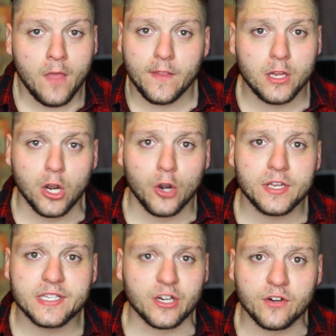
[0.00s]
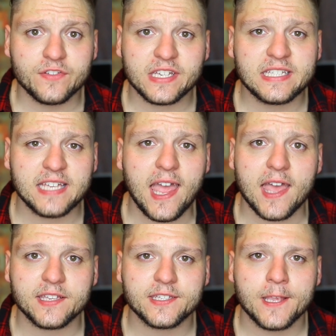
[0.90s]
then you don't deserve
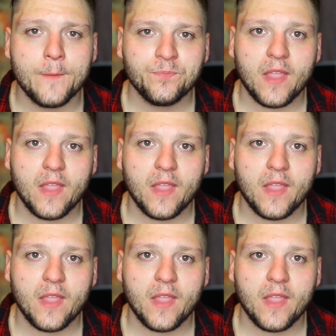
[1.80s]
success.